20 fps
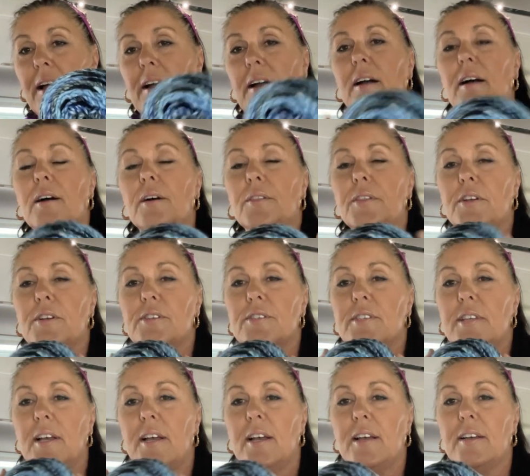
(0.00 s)
oh, there's
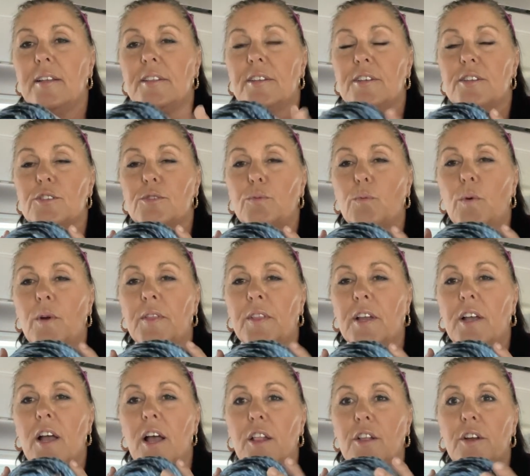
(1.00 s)
a, there's one the
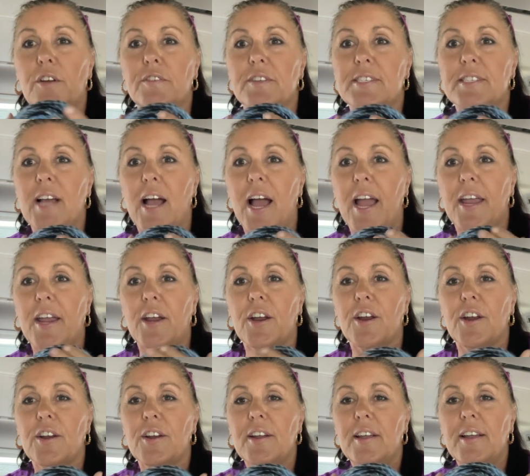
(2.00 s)
color of a
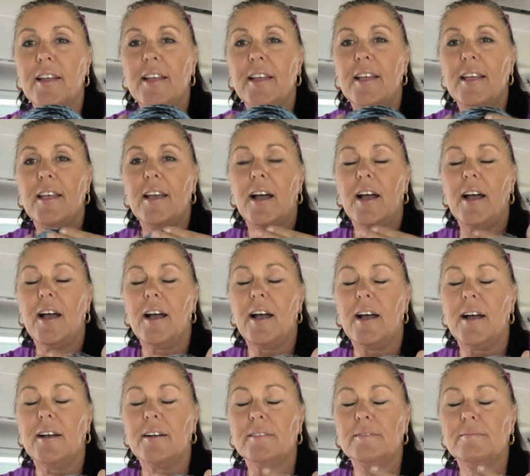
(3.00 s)
tiger.
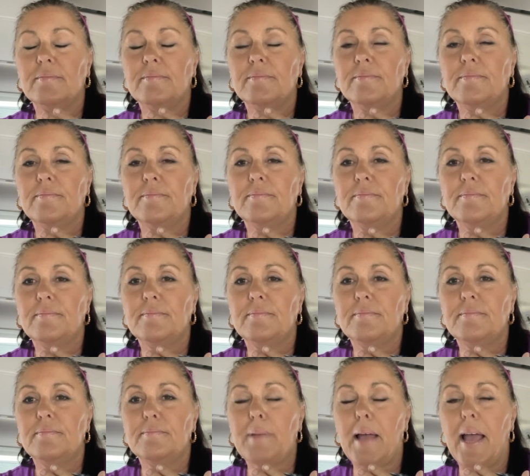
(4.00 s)
Uh,
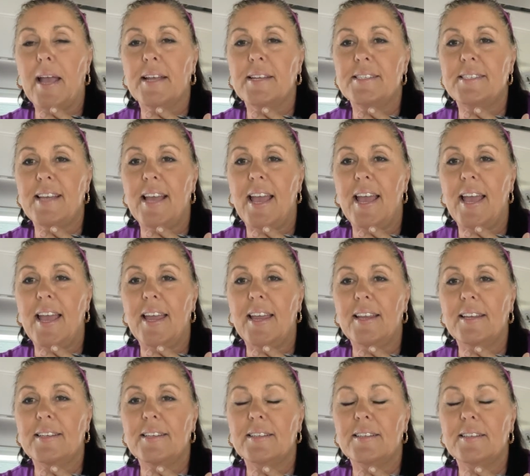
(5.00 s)
back a
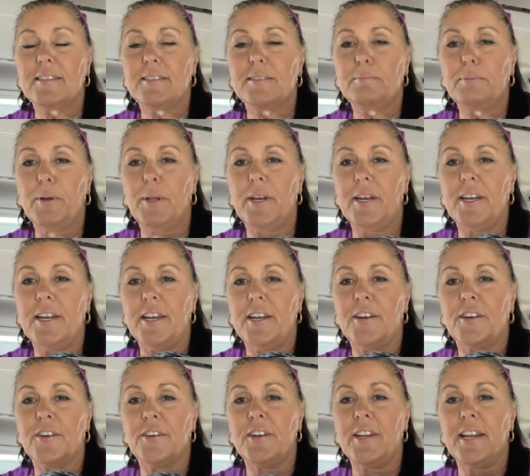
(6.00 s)
day, put it in
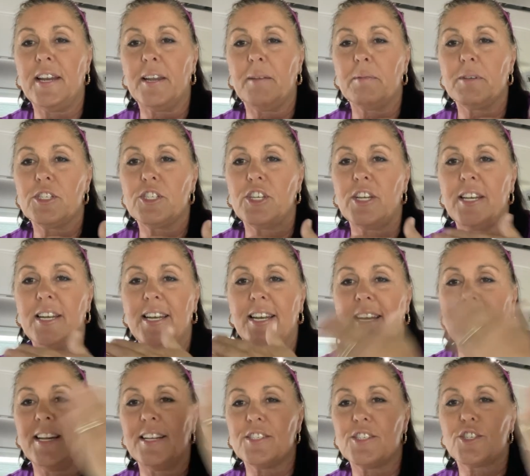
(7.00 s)
her knitting machine
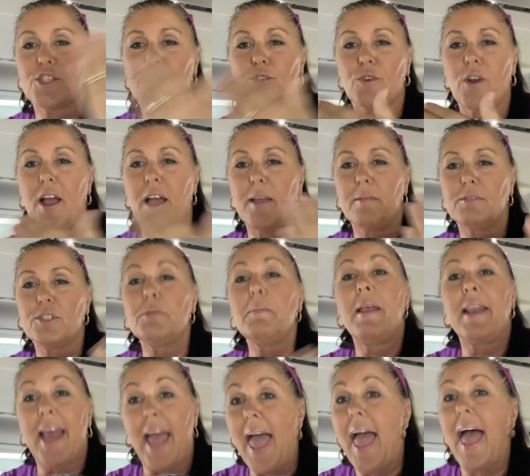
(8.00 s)
and it's striped. She
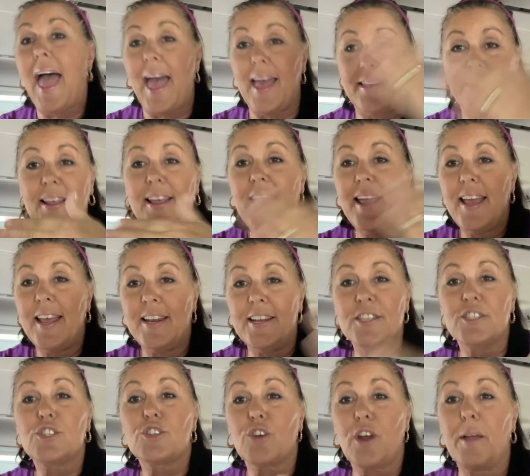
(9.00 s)
made a hat and
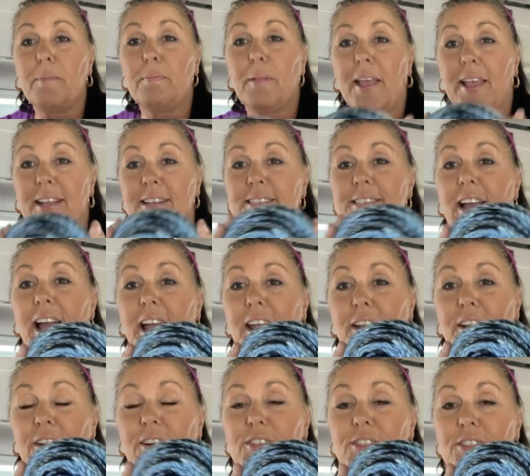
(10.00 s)
it's striped like a
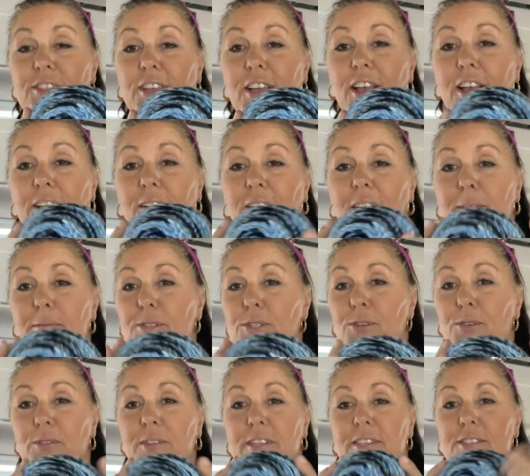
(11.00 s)
tiger. So I'm
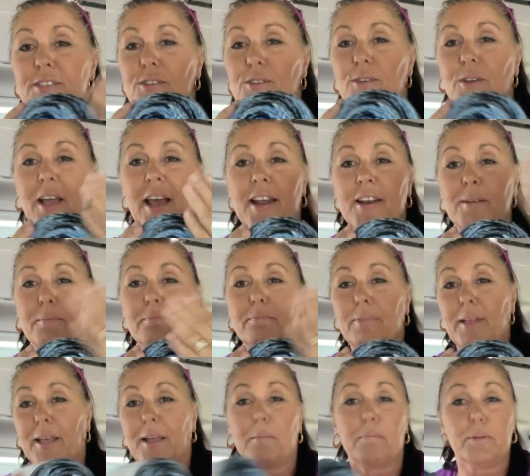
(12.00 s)
sure this will kind of
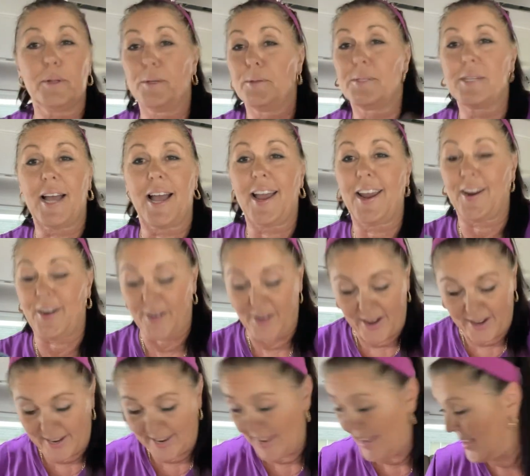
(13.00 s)
like a blue tiger,
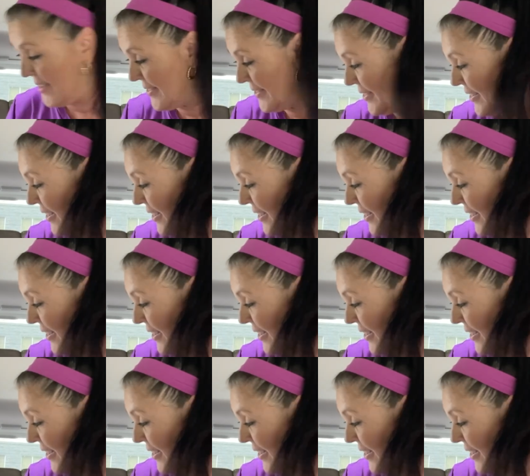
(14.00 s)
I guess,